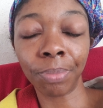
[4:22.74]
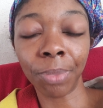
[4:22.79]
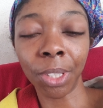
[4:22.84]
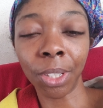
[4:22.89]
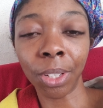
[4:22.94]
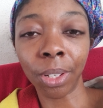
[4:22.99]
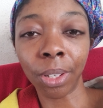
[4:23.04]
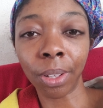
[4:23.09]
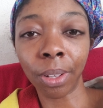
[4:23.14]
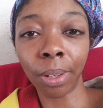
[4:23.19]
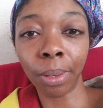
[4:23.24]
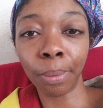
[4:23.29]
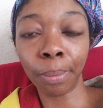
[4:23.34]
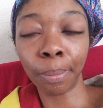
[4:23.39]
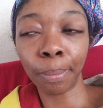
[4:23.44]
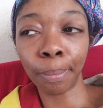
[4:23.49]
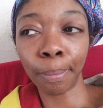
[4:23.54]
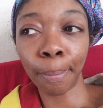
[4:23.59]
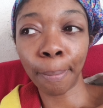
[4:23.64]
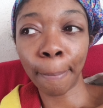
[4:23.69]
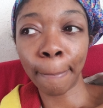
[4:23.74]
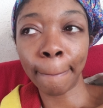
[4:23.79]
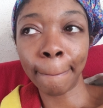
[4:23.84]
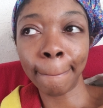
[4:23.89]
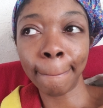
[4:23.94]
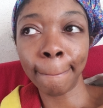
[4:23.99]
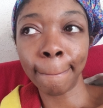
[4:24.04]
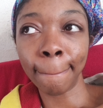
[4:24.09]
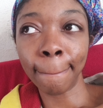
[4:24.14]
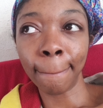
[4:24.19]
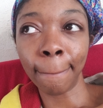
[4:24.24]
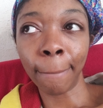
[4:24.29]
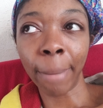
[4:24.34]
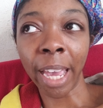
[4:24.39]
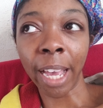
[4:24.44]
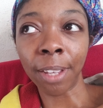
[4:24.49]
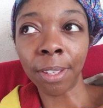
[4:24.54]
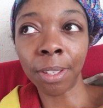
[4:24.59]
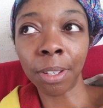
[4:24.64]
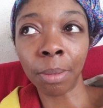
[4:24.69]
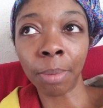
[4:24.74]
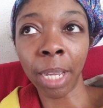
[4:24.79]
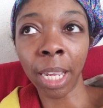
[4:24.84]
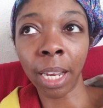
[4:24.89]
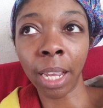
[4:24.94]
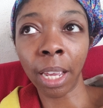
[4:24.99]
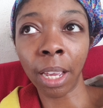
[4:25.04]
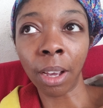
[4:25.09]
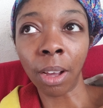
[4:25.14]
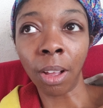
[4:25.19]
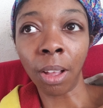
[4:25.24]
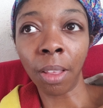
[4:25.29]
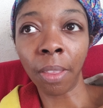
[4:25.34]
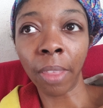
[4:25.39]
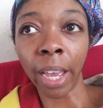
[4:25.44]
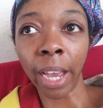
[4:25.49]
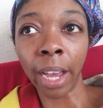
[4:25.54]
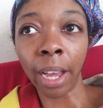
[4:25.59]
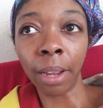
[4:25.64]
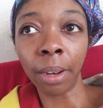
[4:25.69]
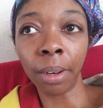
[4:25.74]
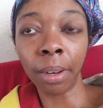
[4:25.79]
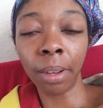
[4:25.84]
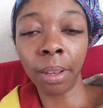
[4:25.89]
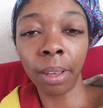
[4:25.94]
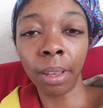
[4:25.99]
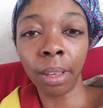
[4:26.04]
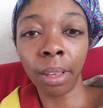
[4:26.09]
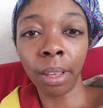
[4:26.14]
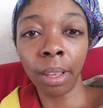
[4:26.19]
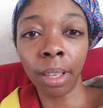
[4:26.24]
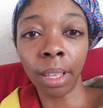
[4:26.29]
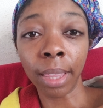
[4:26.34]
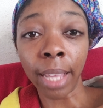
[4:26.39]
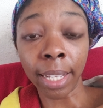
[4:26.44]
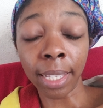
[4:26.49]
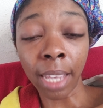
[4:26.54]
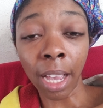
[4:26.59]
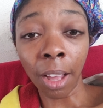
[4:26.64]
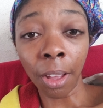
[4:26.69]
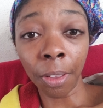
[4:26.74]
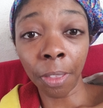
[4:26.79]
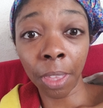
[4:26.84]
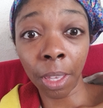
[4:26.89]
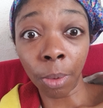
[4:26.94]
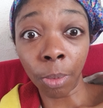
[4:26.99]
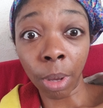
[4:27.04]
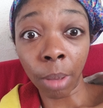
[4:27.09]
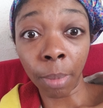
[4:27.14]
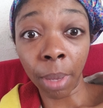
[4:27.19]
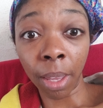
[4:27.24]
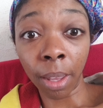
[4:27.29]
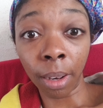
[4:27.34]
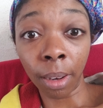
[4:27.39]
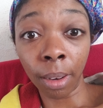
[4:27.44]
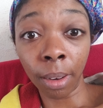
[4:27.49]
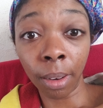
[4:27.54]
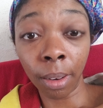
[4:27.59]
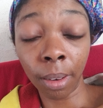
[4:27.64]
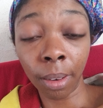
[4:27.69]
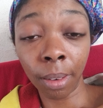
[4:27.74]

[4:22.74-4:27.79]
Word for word: ugh, masturbating, all that. That's healthy, women.